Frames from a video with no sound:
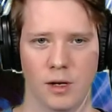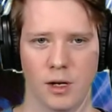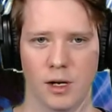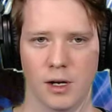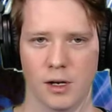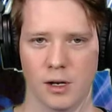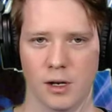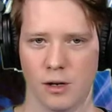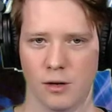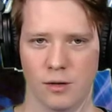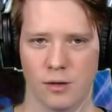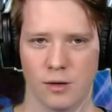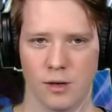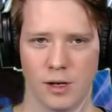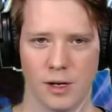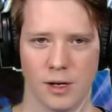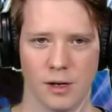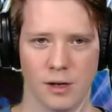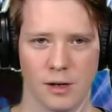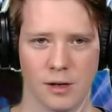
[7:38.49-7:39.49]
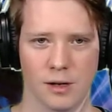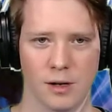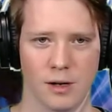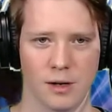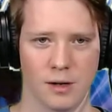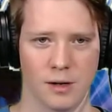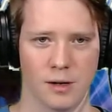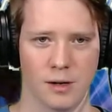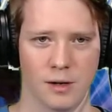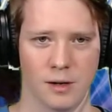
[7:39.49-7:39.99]
and going
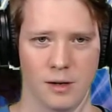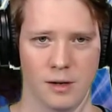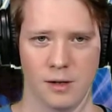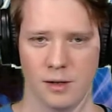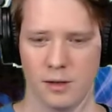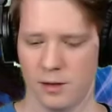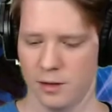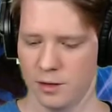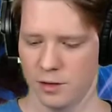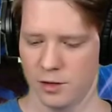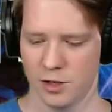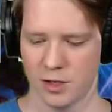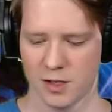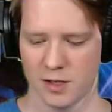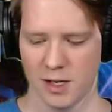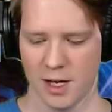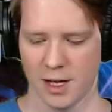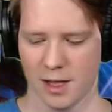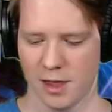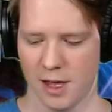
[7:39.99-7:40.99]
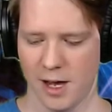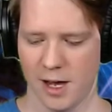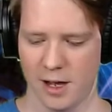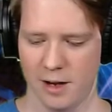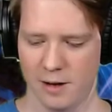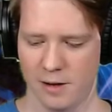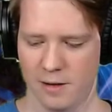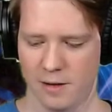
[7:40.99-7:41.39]
just like that.